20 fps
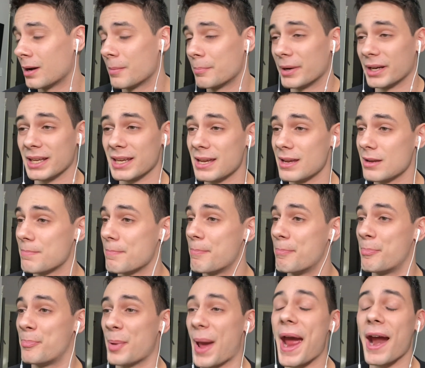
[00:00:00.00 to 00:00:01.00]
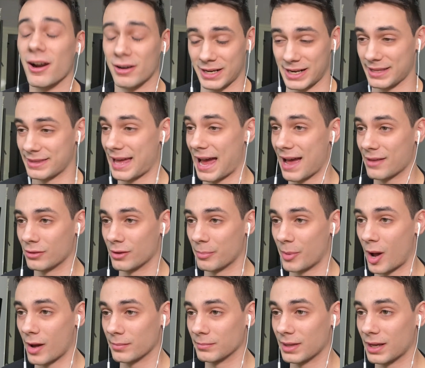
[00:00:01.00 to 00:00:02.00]
but he buried that in the
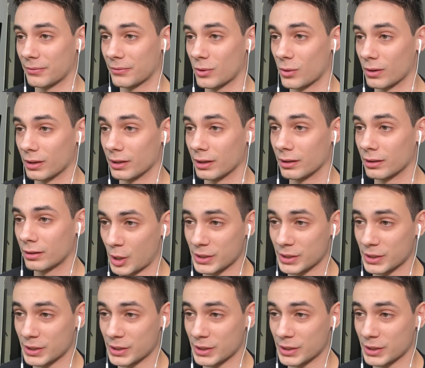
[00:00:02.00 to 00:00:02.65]
bottom left corner.